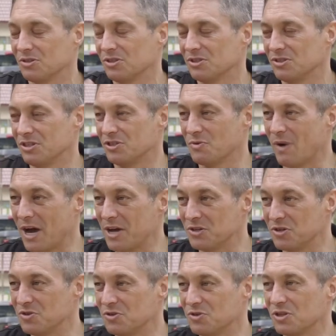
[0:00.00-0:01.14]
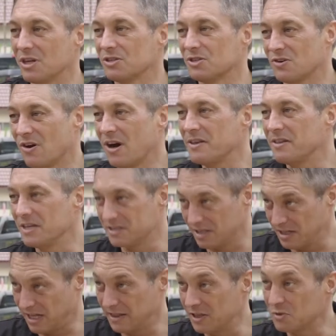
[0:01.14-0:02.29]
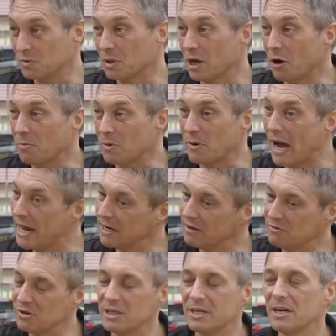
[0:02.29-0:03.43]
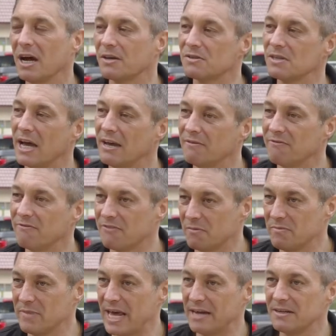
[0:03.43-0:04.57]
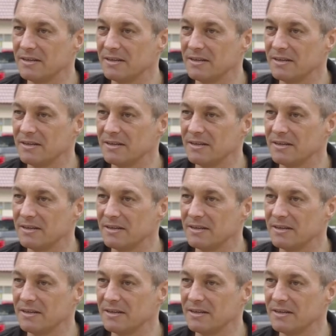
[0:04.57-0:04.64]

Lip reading: situations, try this and this will help you. And it really does. And from that,